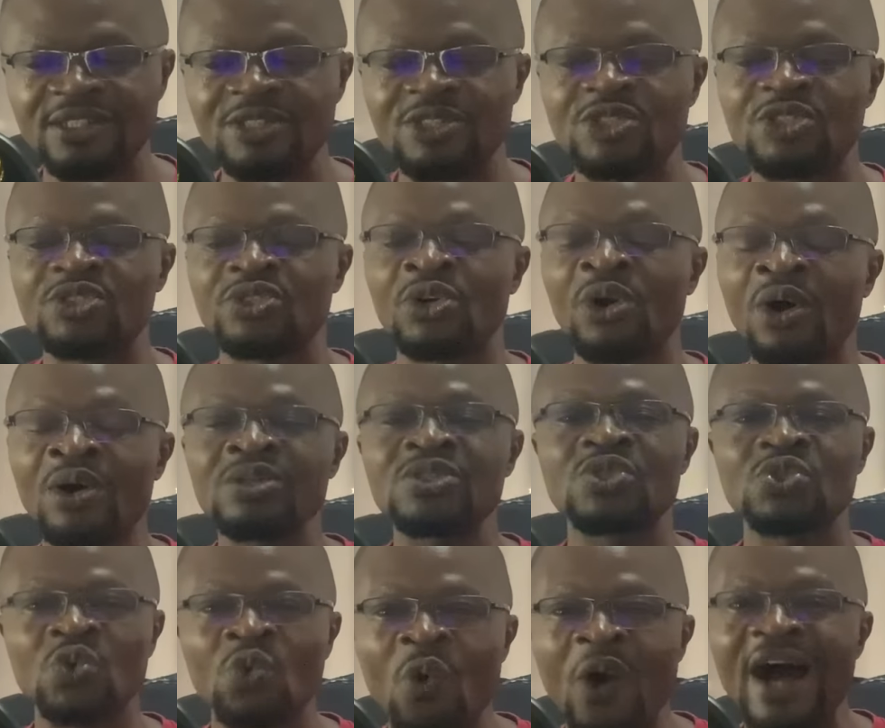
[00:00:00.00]
Strong
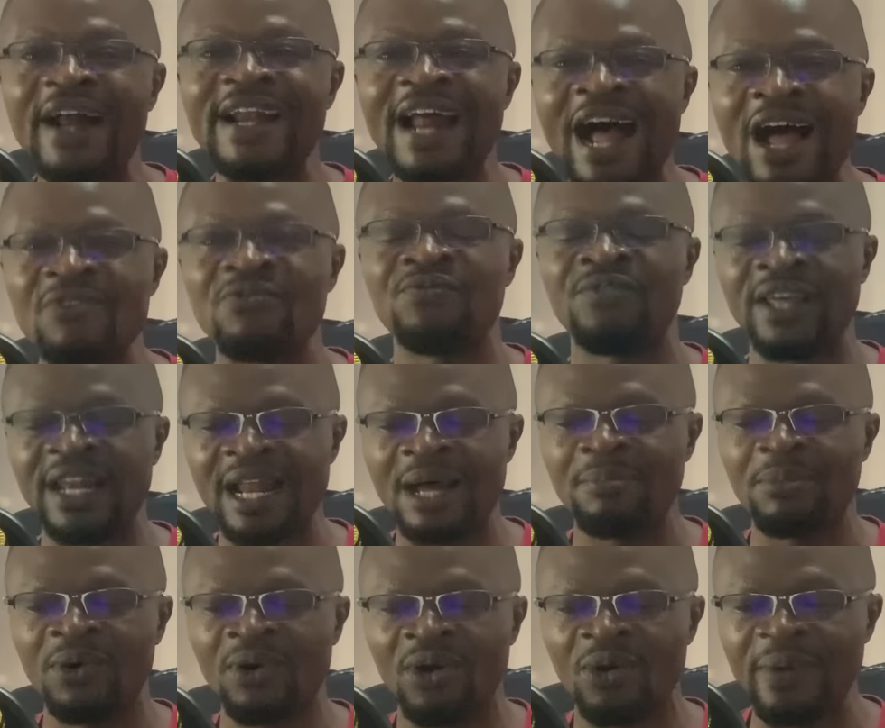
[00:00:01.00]
squad
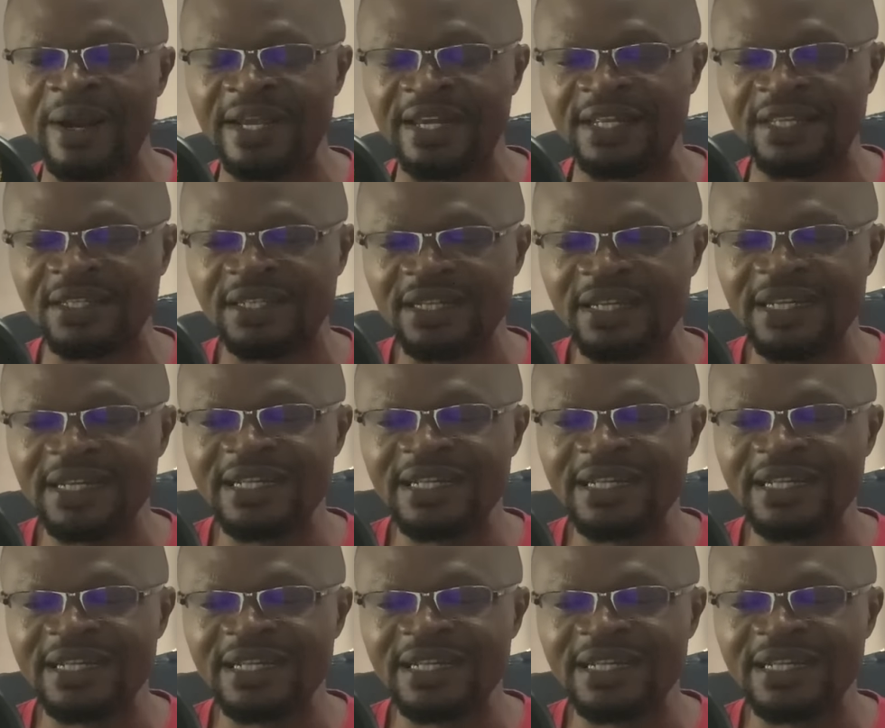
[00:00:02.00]
available already.